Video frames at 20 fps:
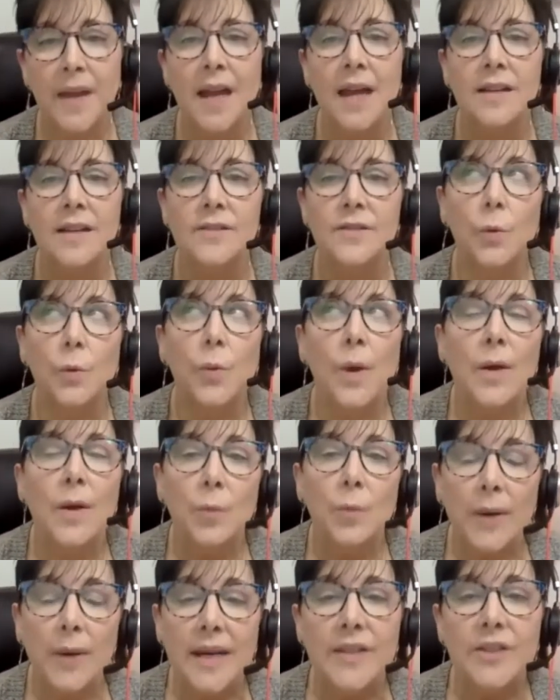So
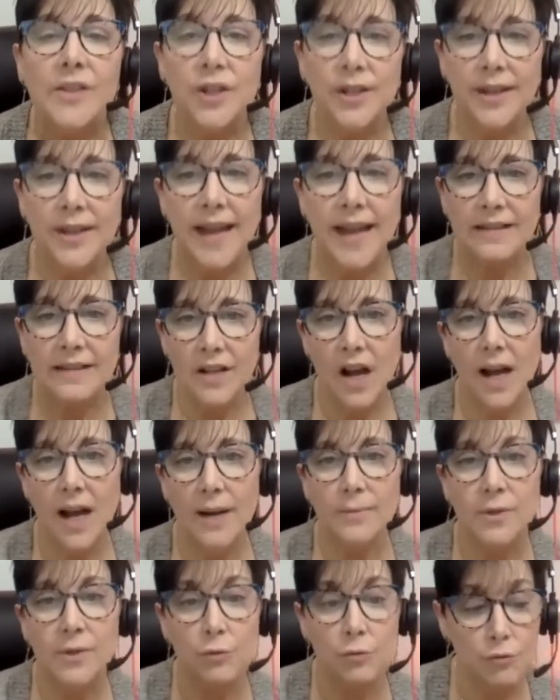when we took that
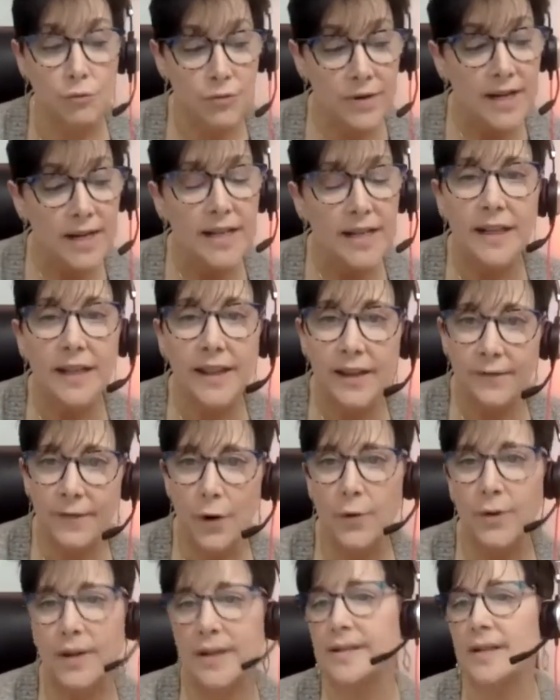time to really
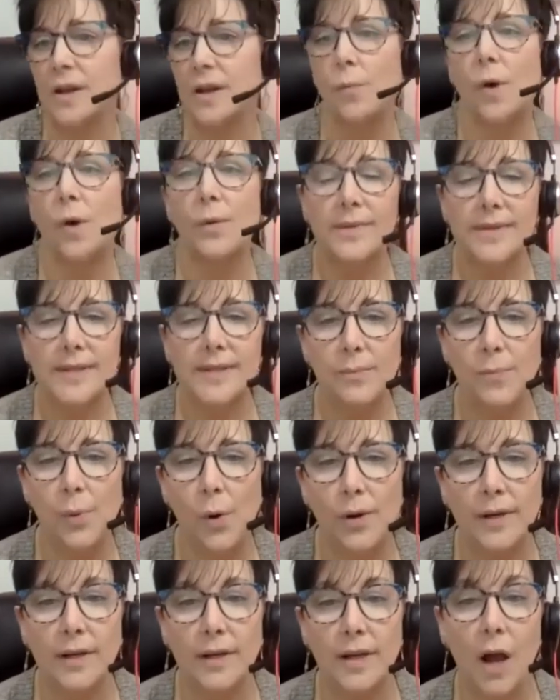focus on what was
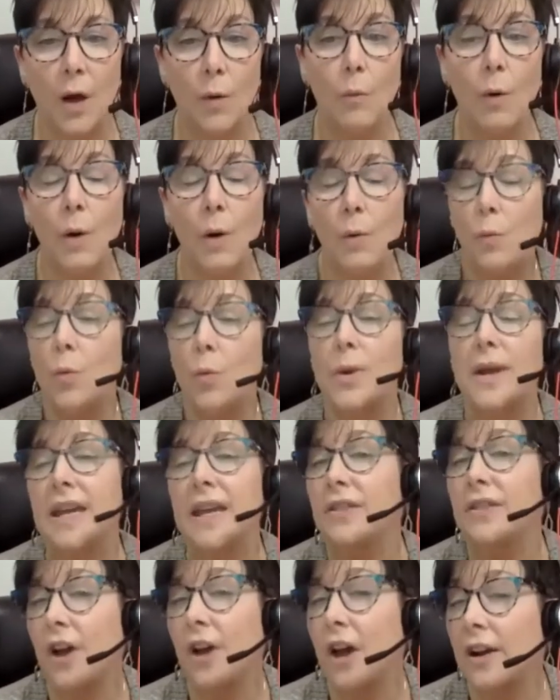important, on what we
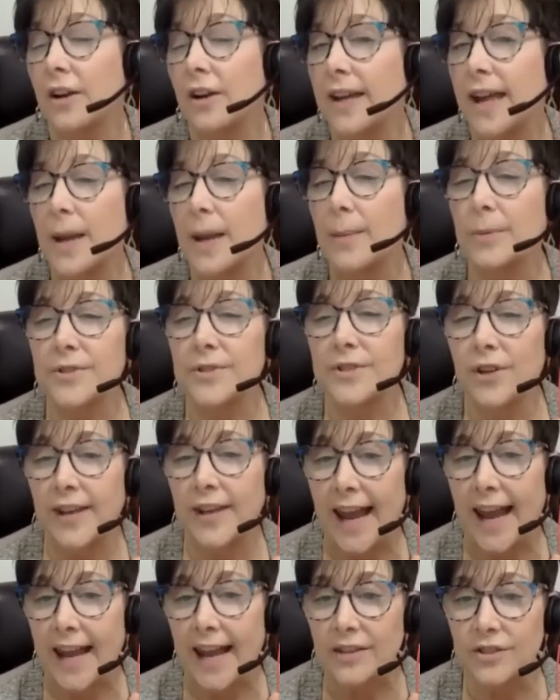thought our campers could
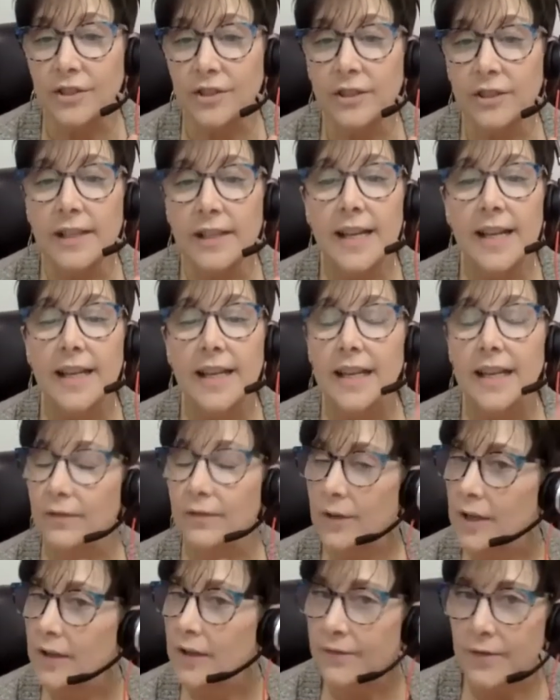handle,
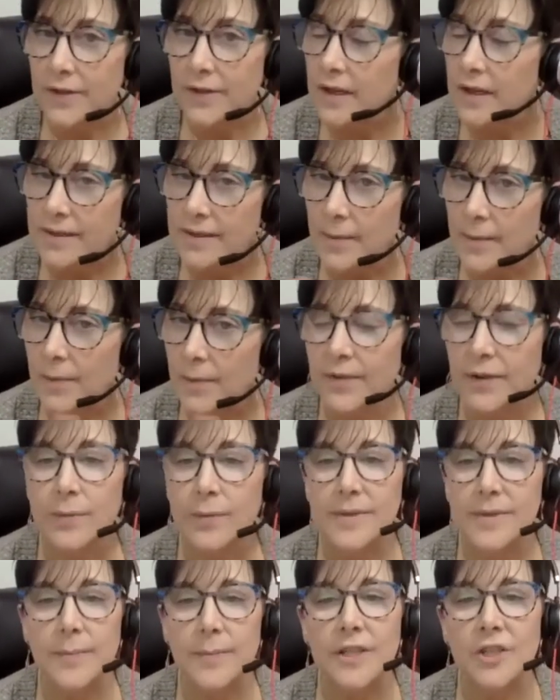even if some of it
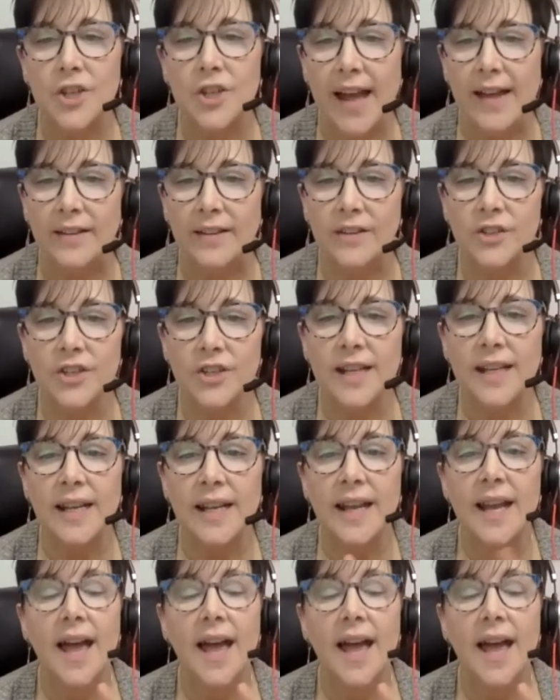was a bit challenging,